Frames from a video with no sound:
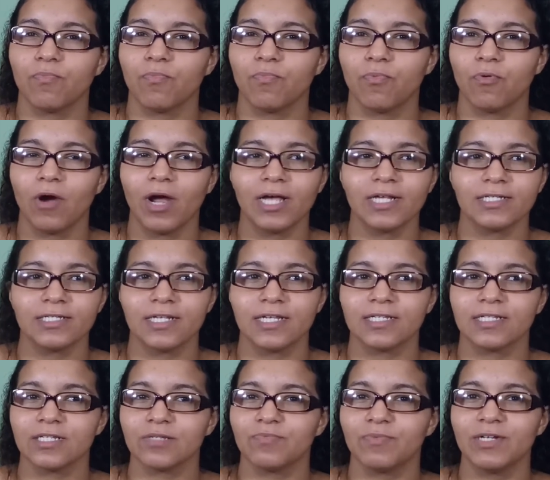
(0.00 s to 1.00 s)

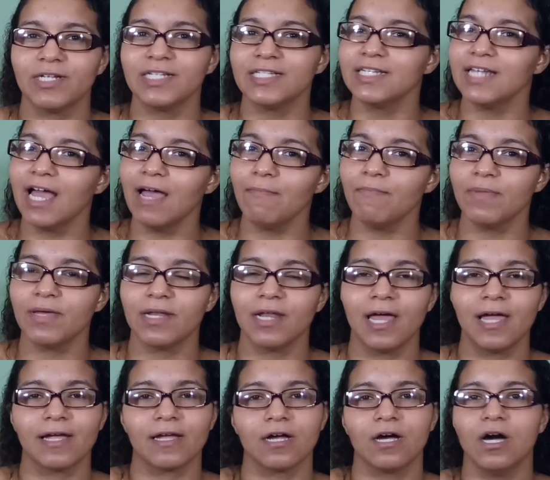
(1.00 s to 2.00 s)
processes, but it's not been
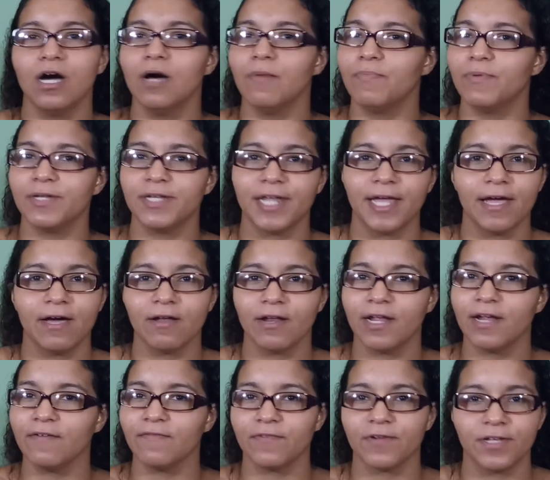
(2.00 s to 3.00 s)
like a up and down
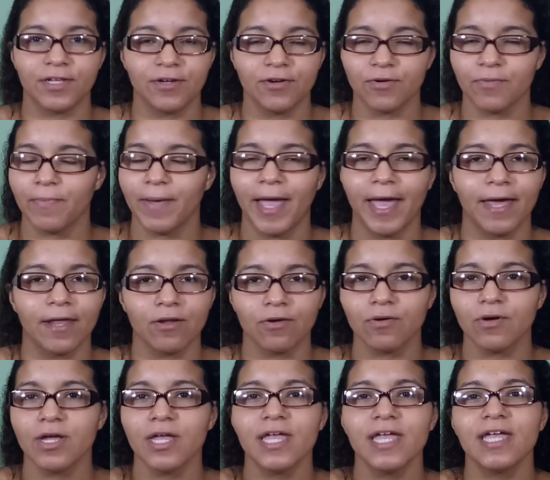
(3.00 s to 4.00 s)
every year battle.